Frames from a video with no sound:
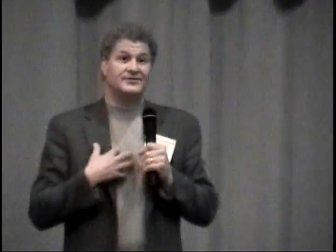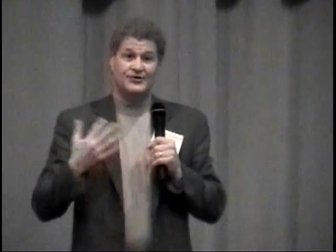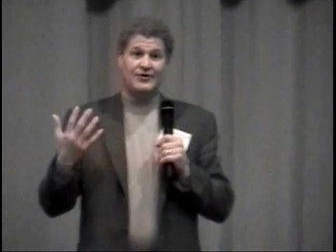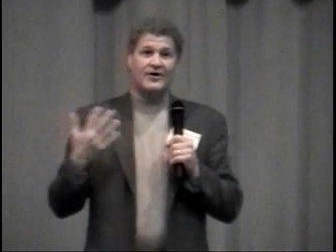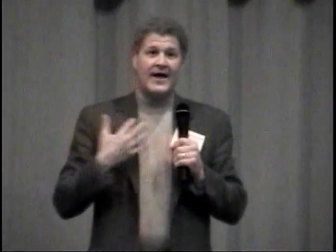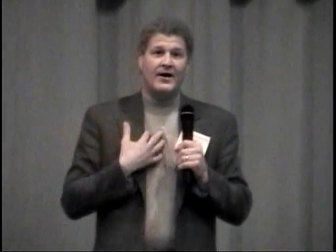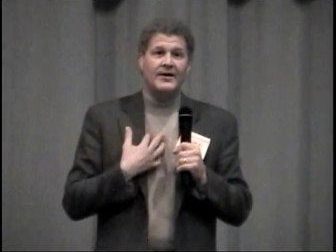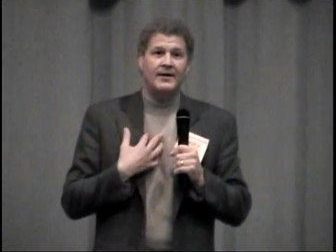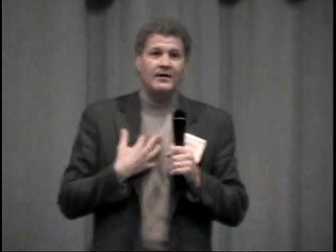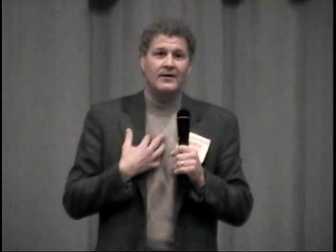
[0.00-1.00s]
Juneau
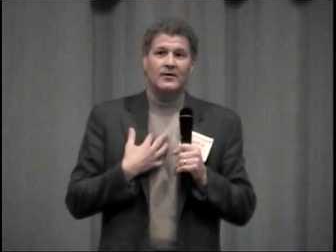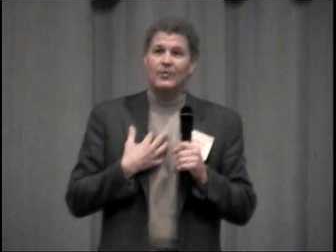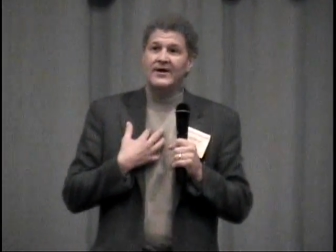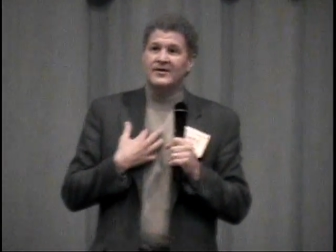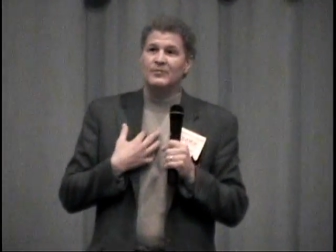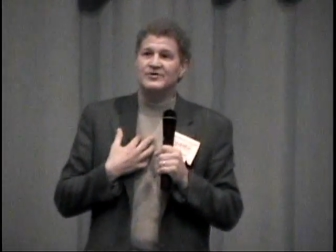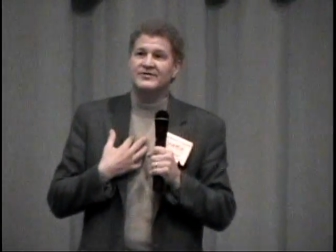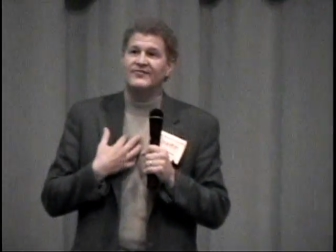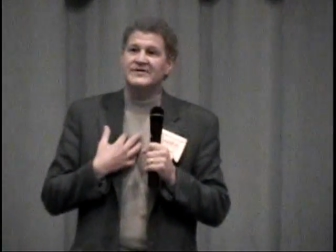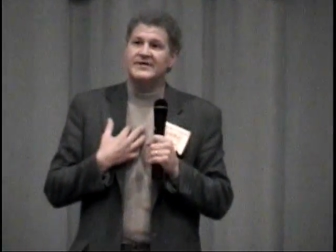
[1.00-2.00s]
County, we got the
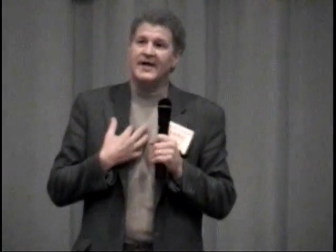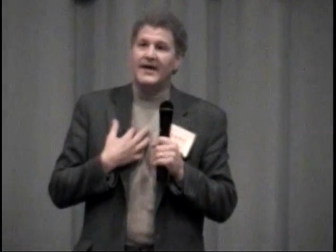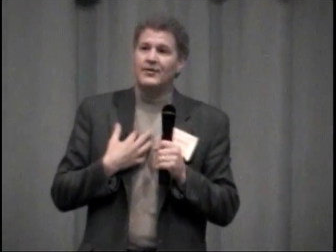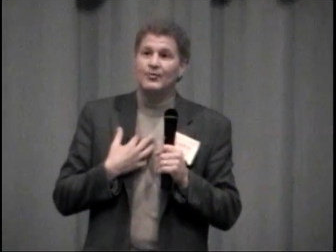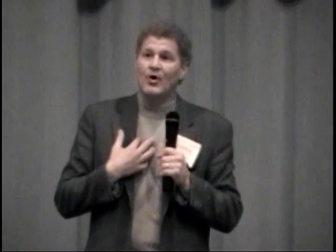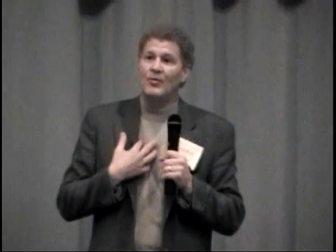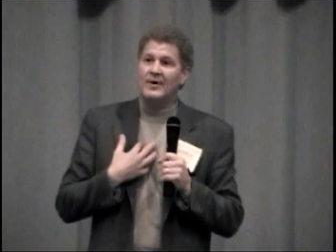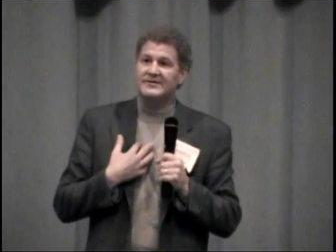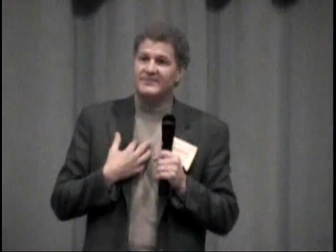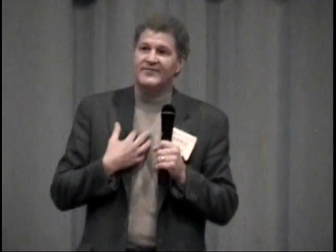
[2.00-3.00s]
most sophisticated
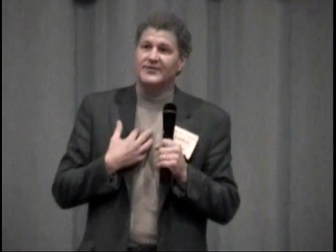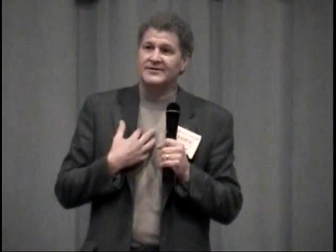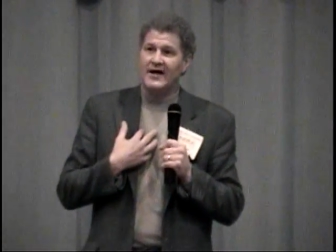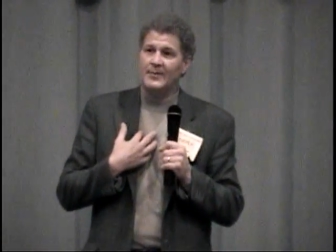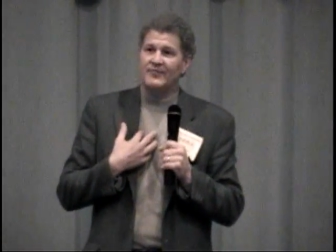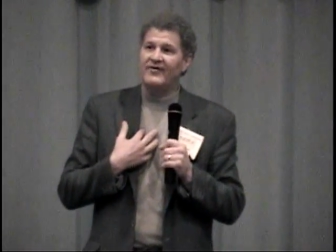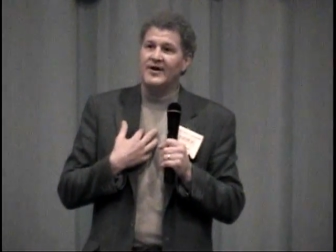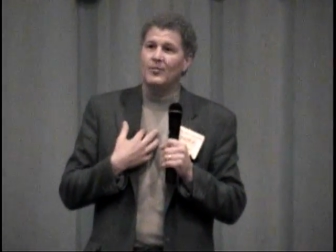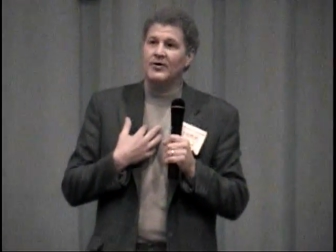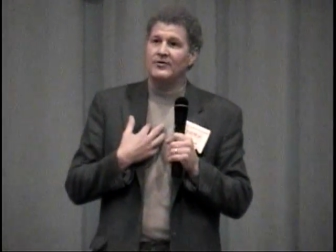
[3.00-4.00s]
robots of their type of
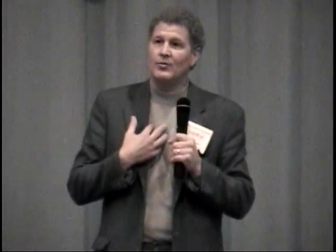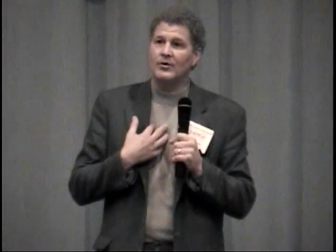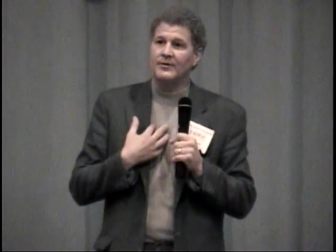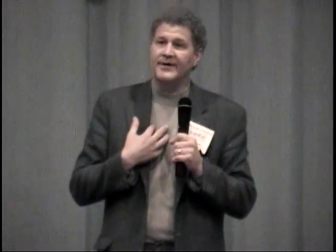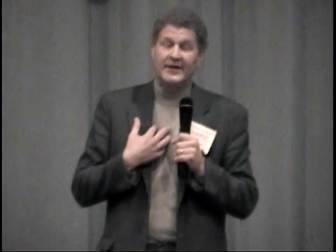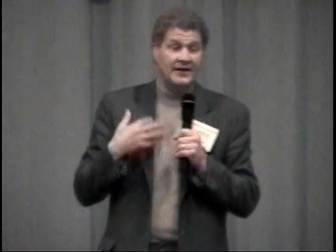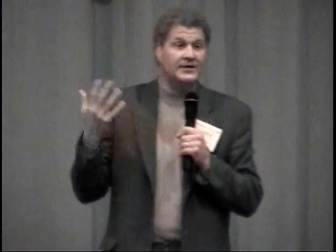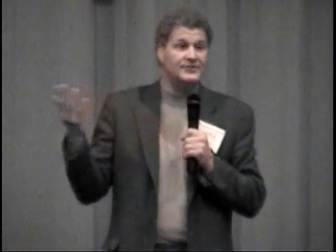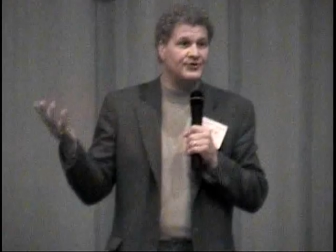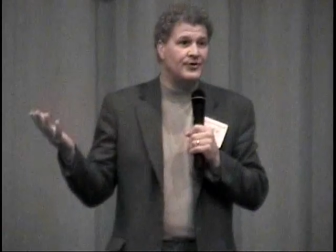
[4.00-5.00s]
anywhere in the world
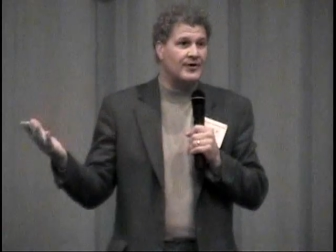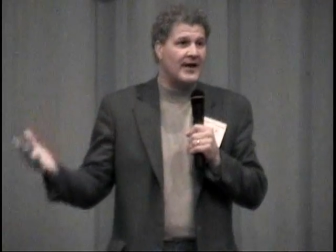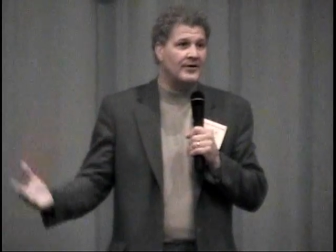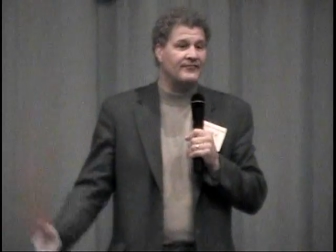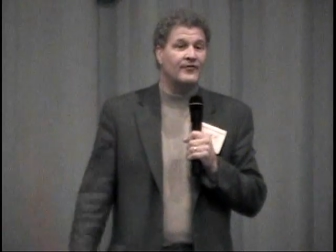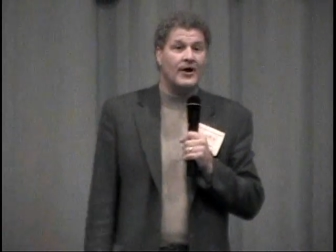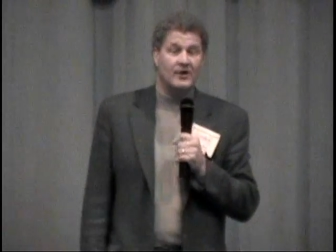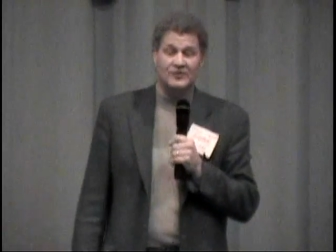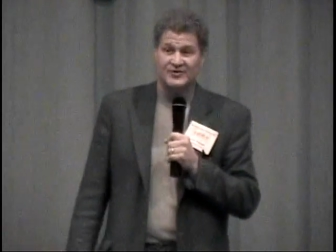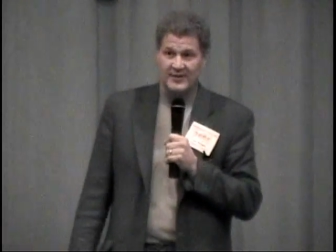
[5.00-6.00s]
in Juneau County for
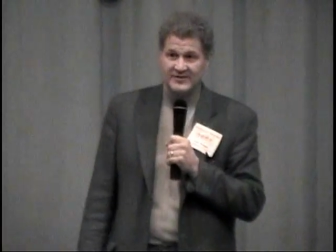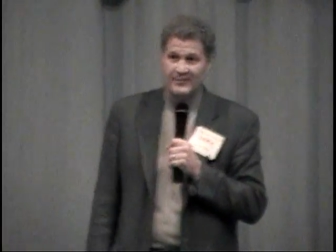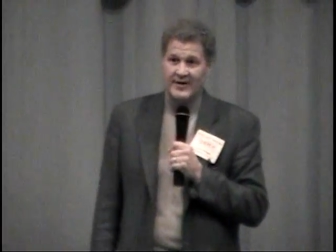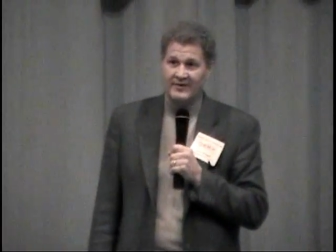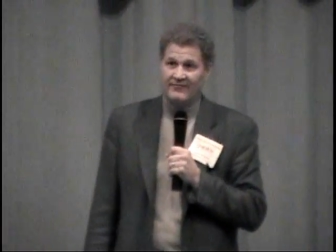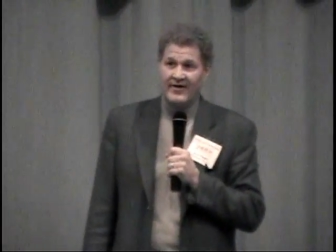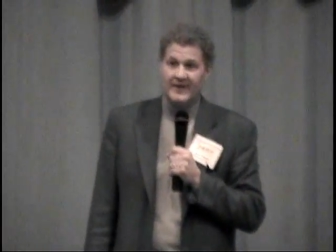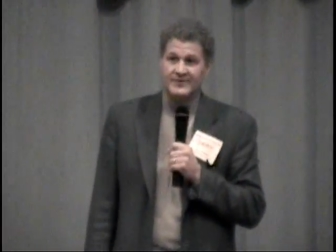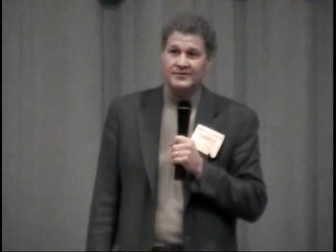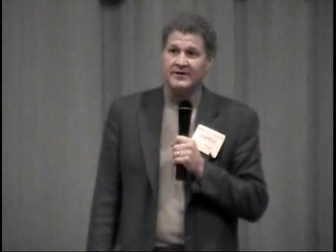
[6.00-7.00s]
aerospace
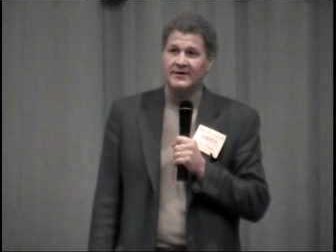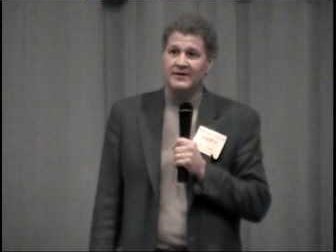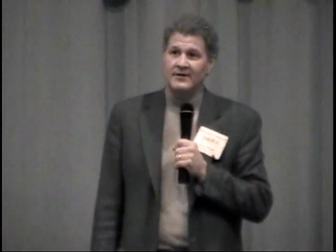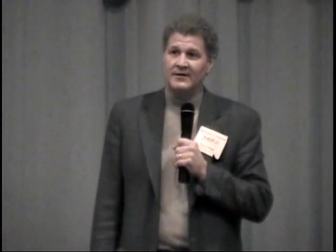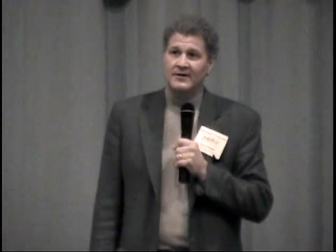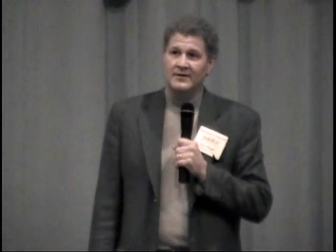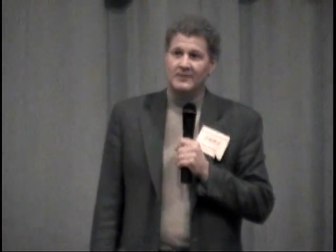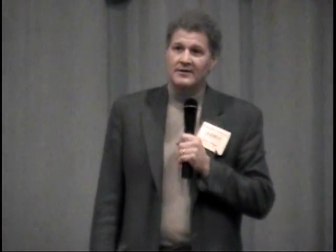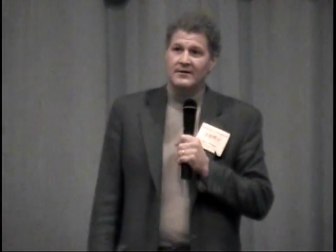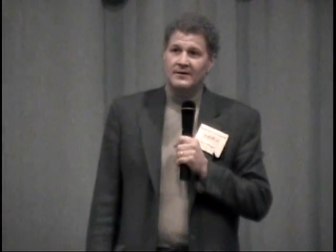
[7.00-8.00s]
manufacturing.
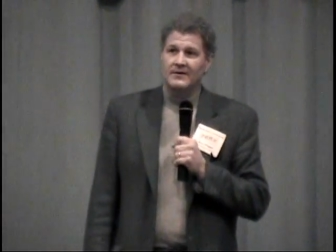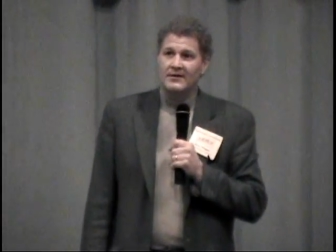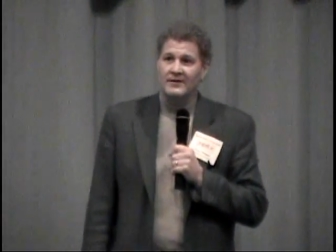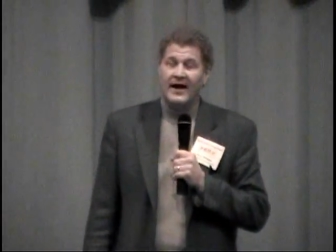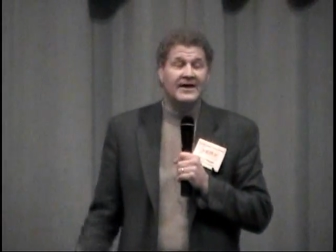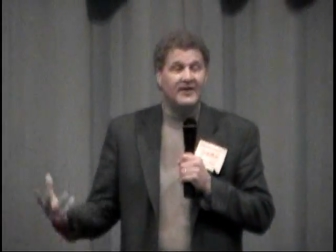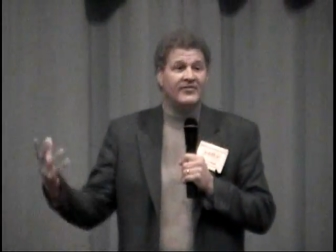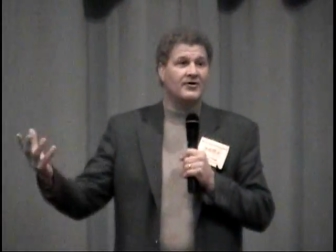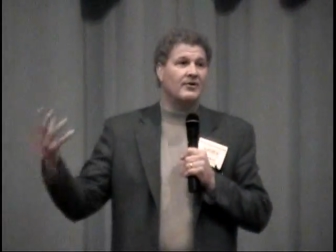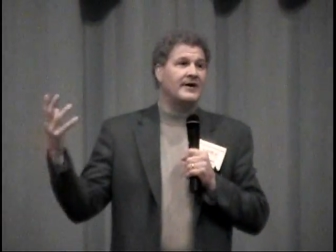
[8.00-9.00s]
I
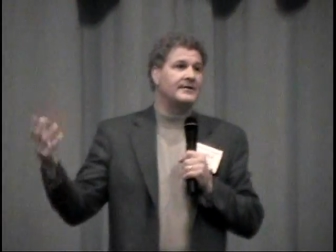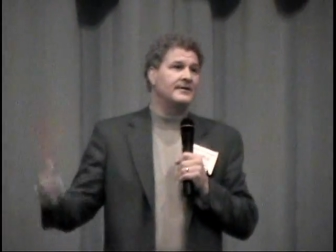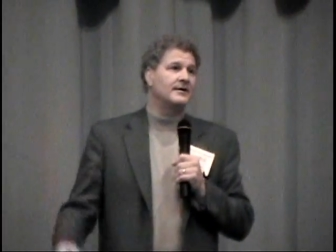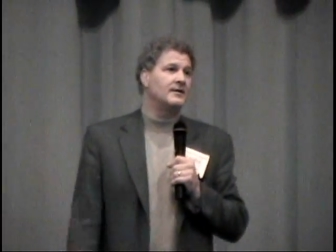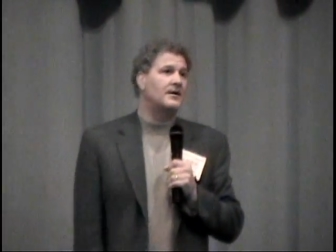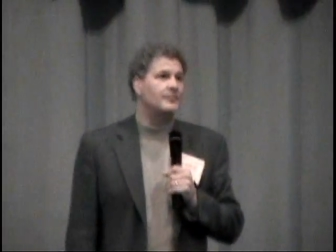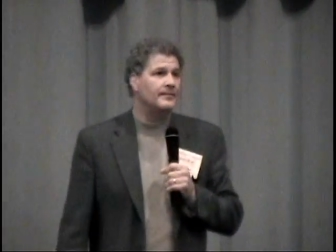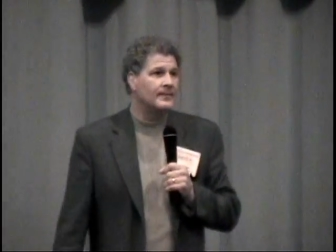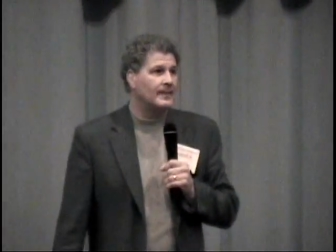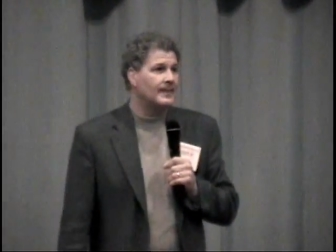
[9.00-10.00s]
give the credit to the club.